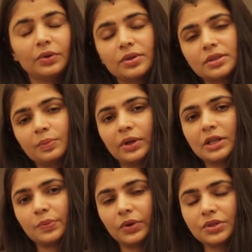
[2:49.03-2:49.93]
because the
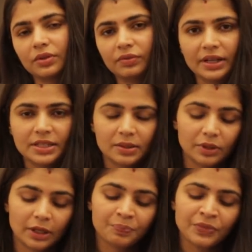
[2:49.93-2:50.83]
price points are very
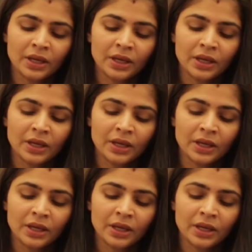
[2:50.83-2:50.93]
similar.